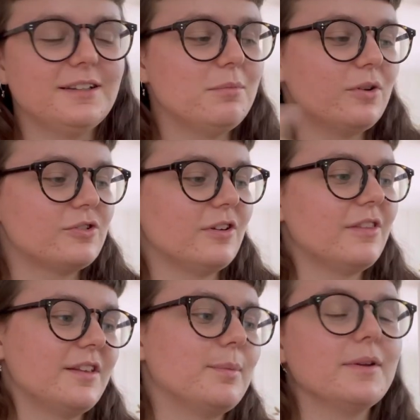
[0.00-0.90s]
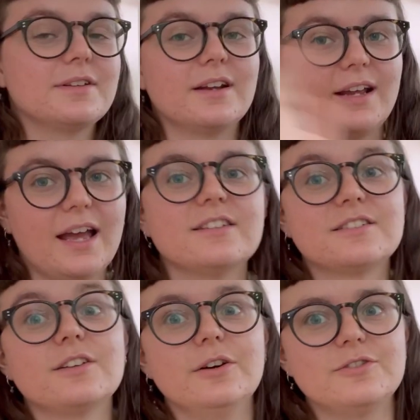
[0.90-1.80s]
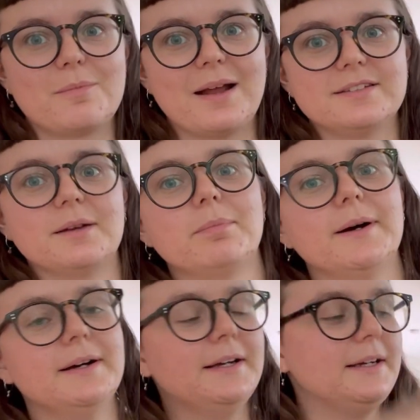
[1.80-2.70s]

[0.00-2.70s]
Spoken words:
I'm not sure this one's gonna get so dramatic, but